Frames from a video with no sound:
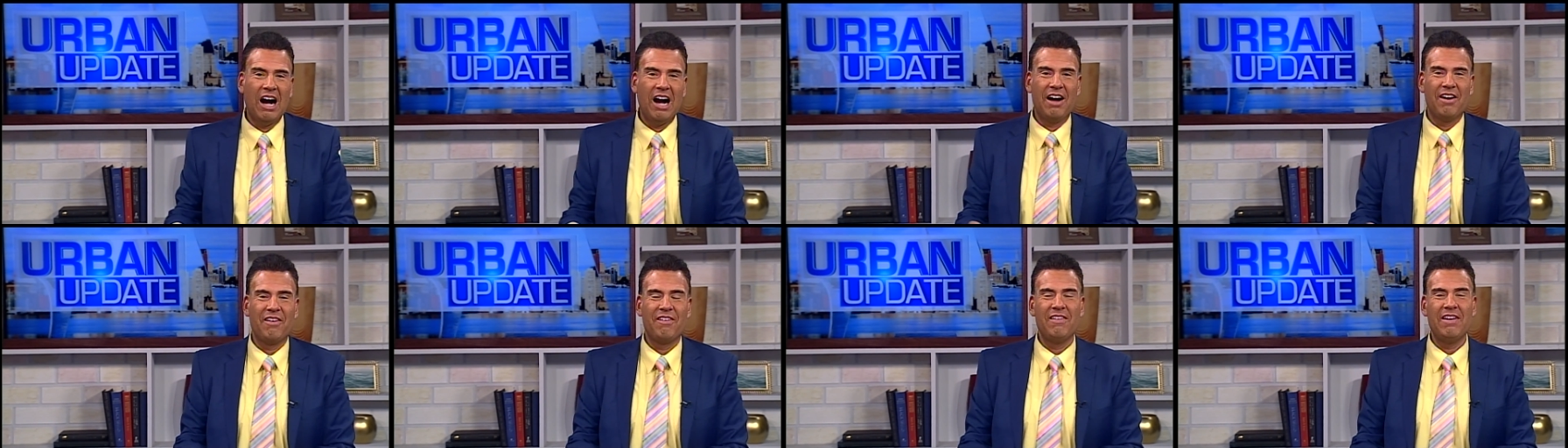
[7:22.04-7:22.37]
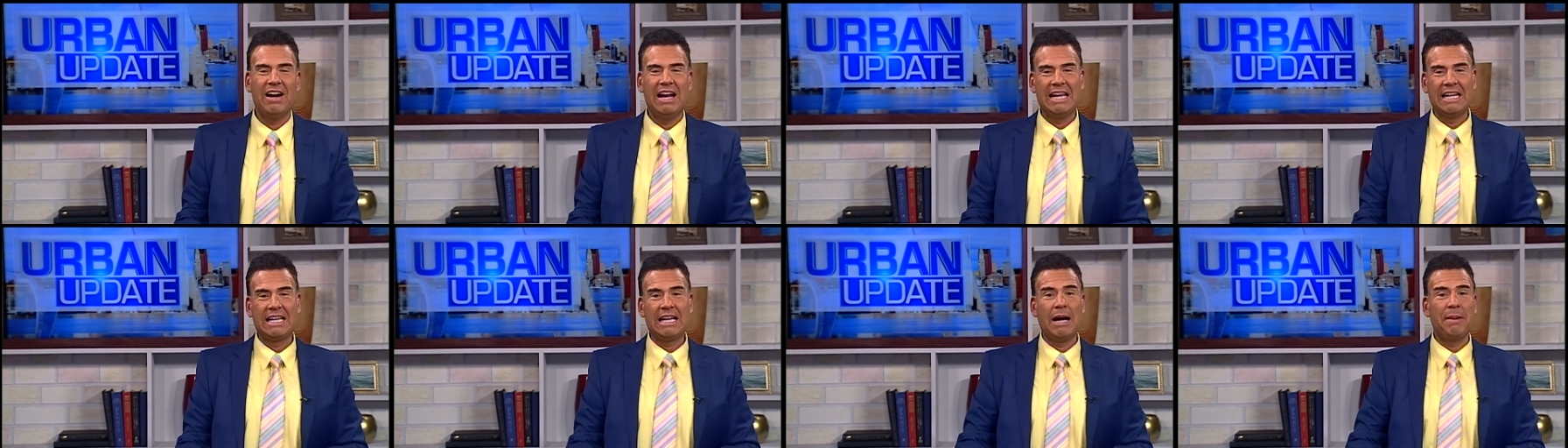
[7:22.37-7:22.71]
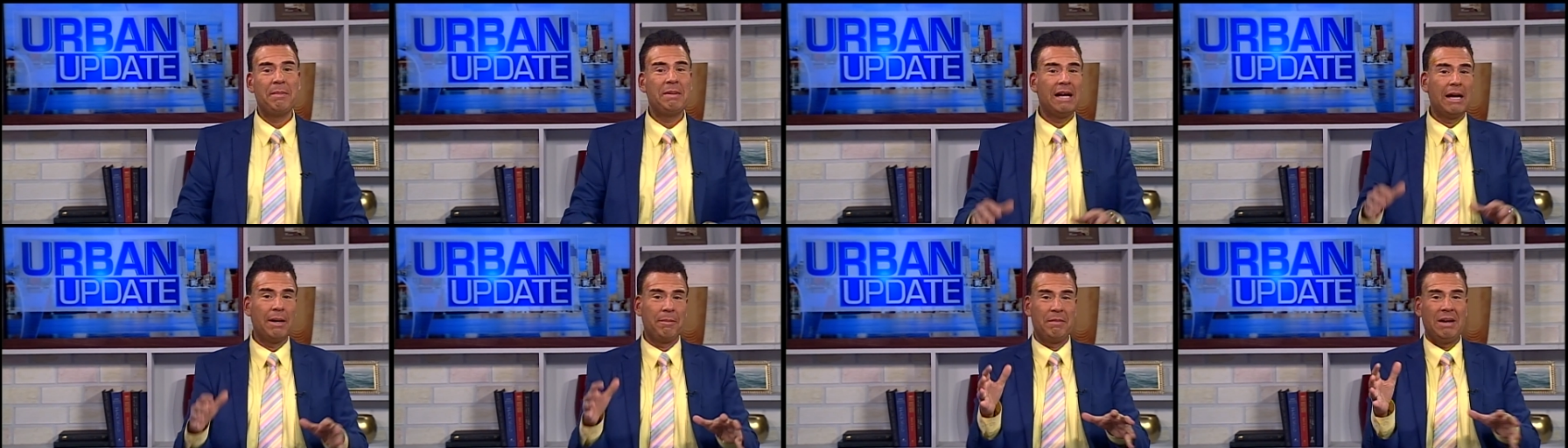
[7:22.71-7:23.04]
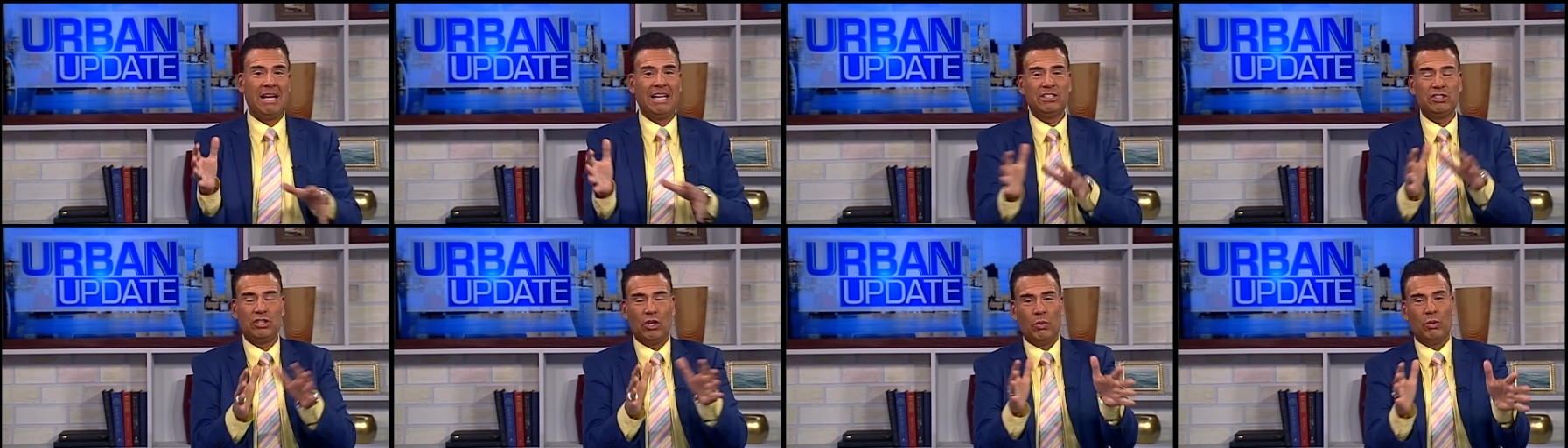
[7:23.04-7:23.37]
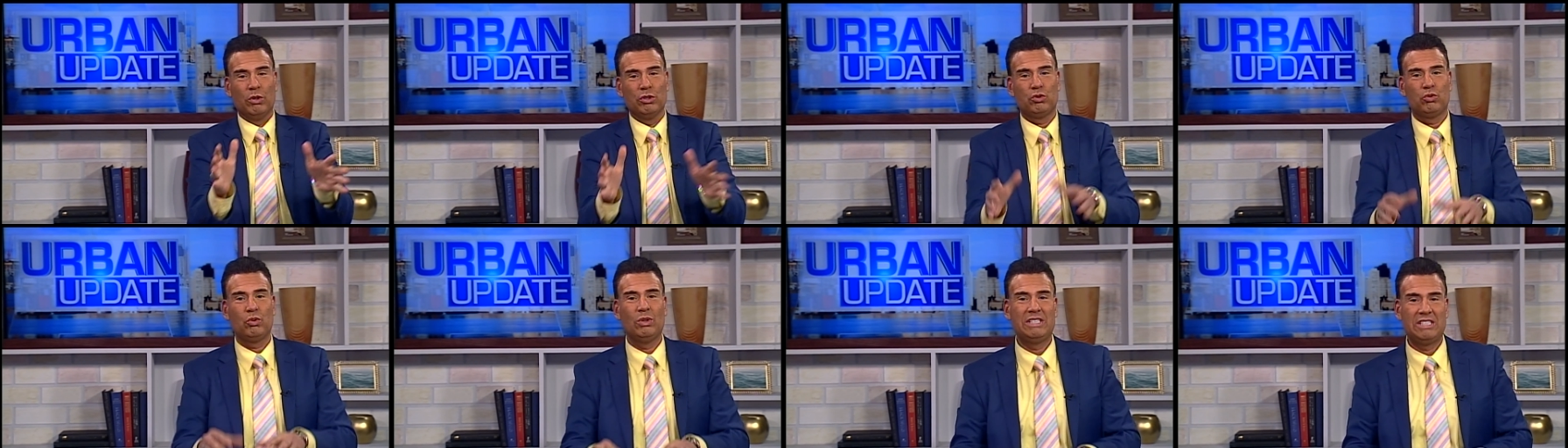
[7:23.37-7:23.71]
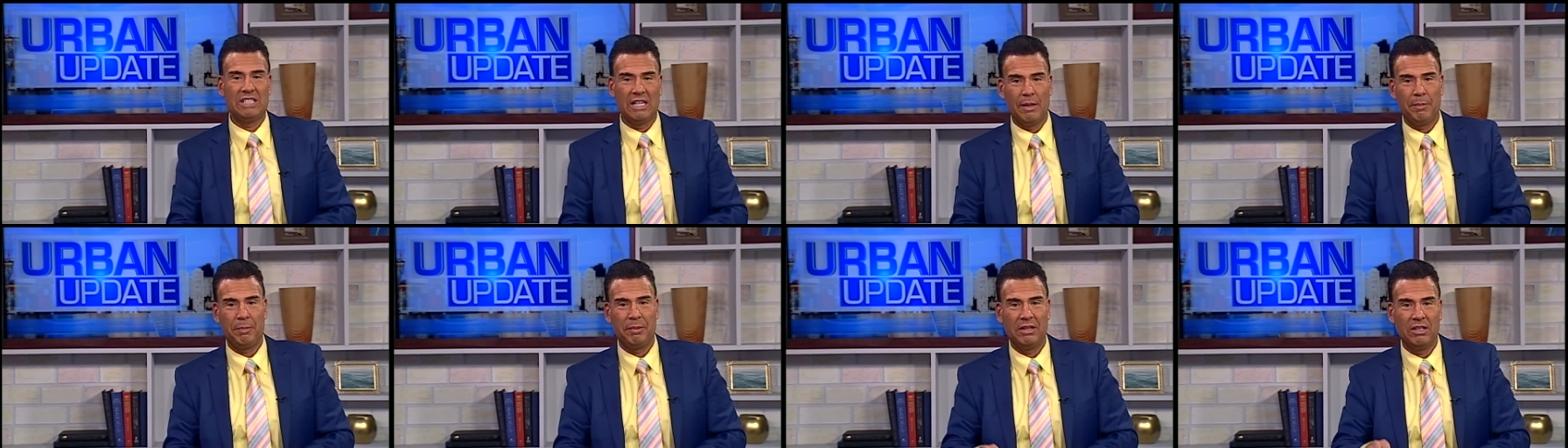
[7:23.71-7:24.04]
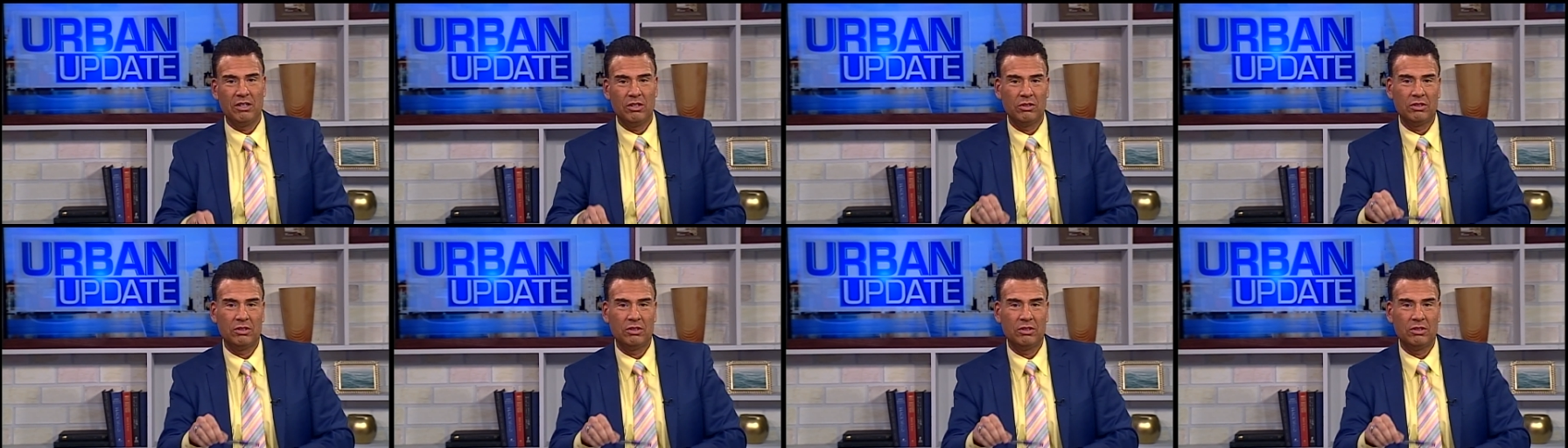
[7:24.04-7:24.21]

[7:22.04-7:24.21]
All right, coming up next, we'll switch it up a little.